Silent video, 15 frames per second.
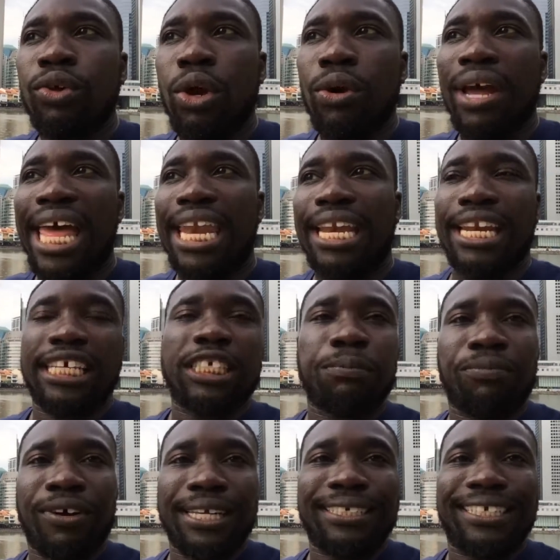go ahead and
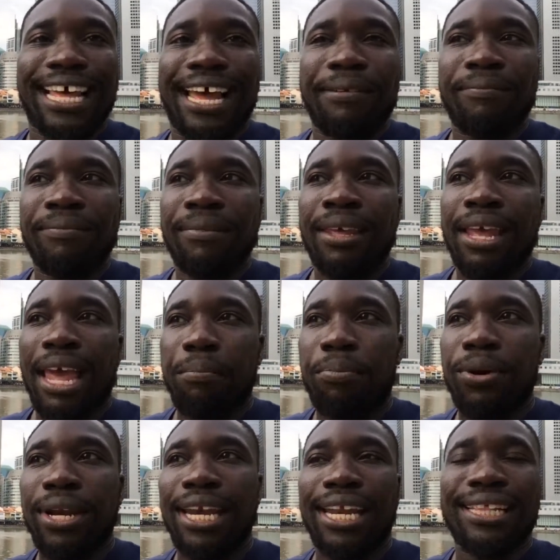express that and
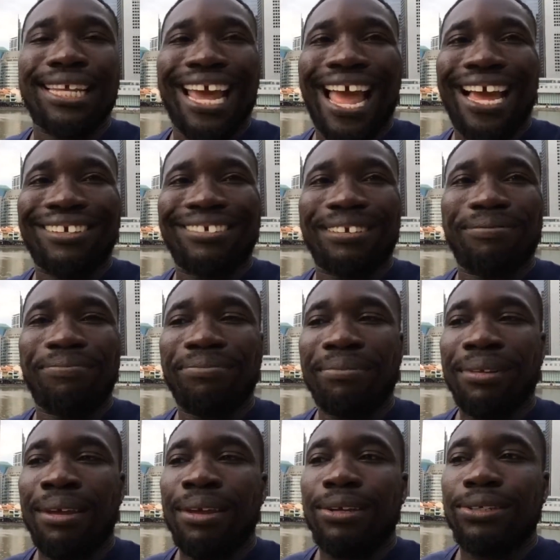put it into action
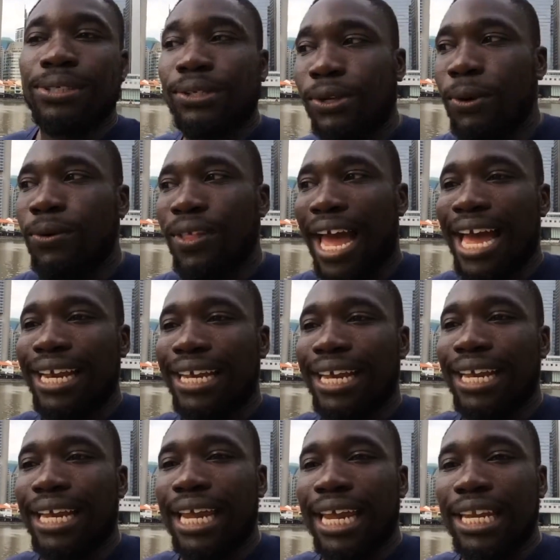so that
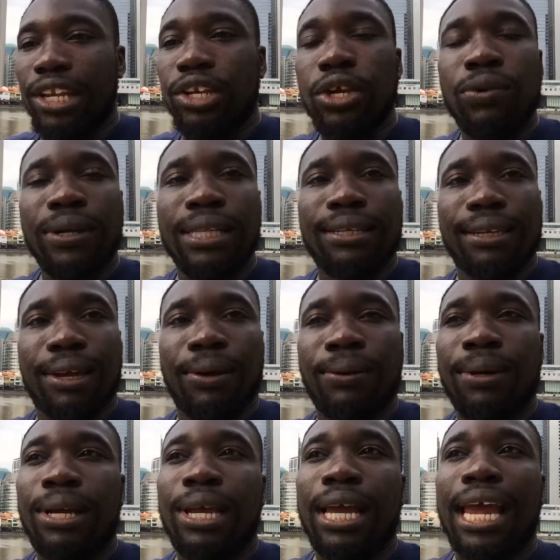in doing
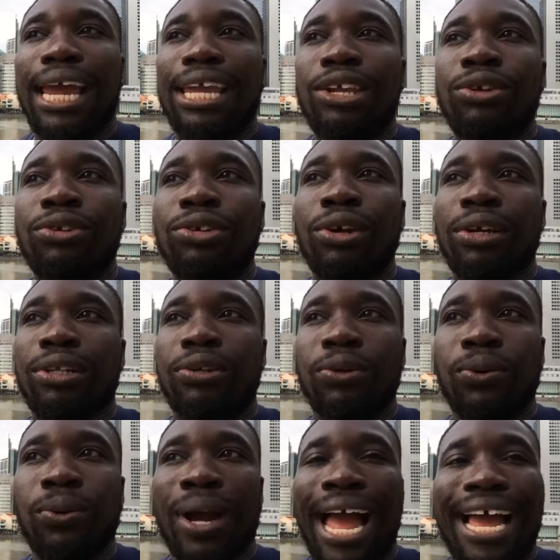so, you start
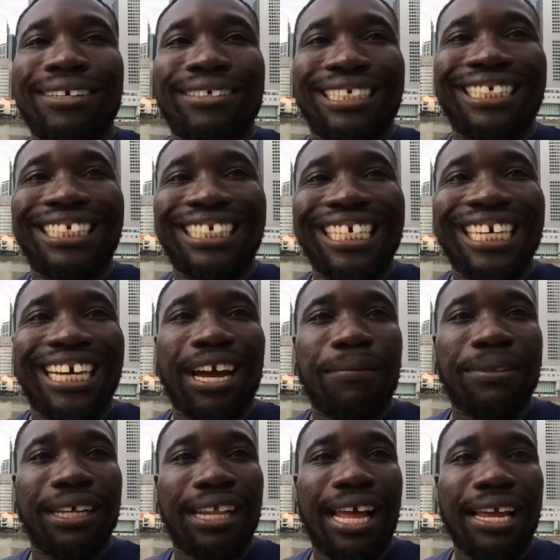to actually see it come
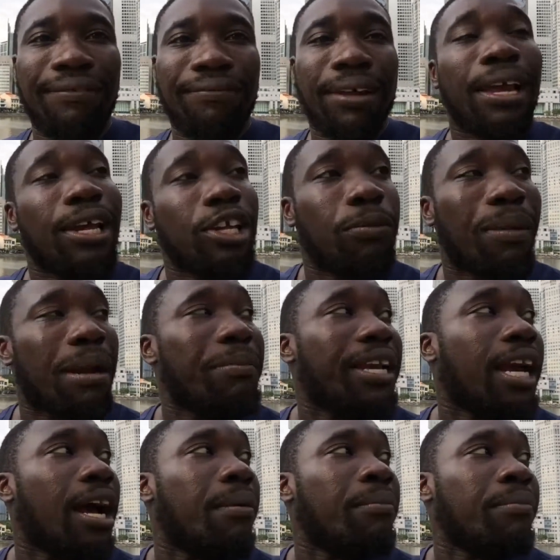to life? You might
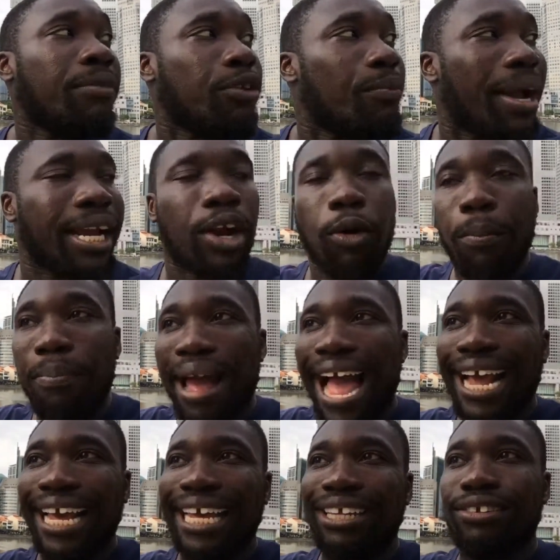become, you might go
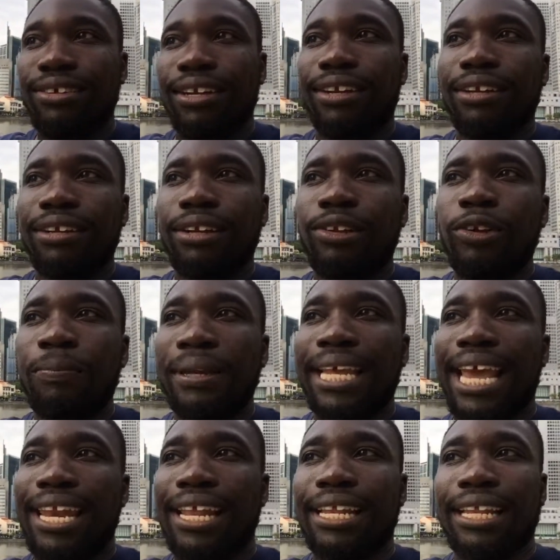back into the loop
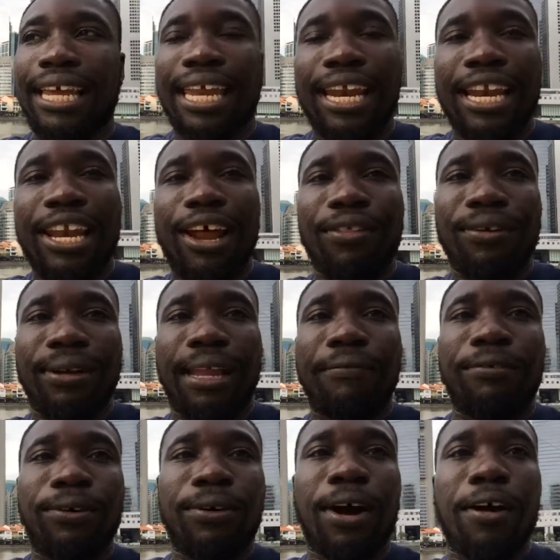again and get another
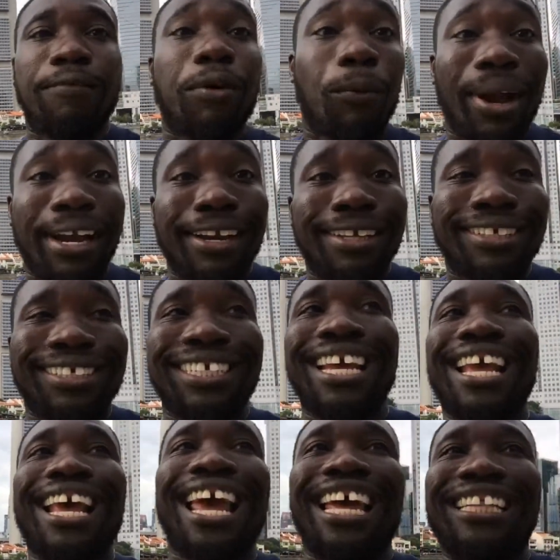level of awareness
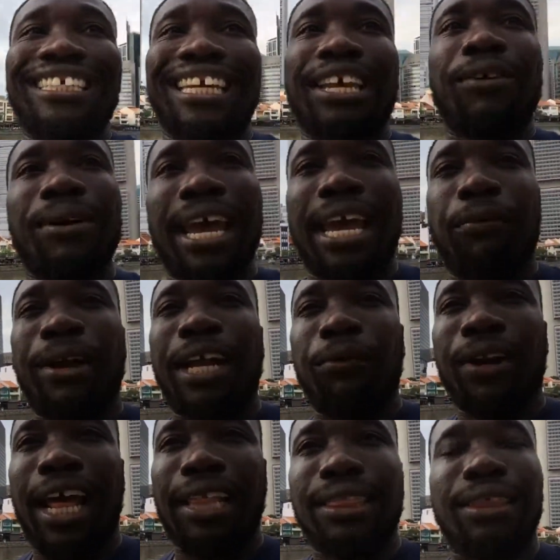and say, okay, wait,
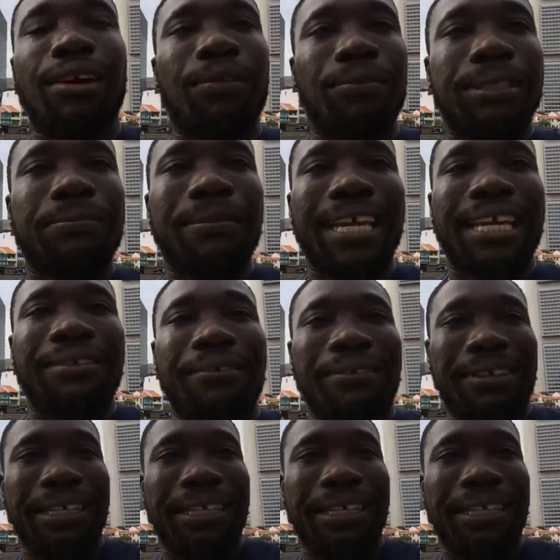what I thought was me,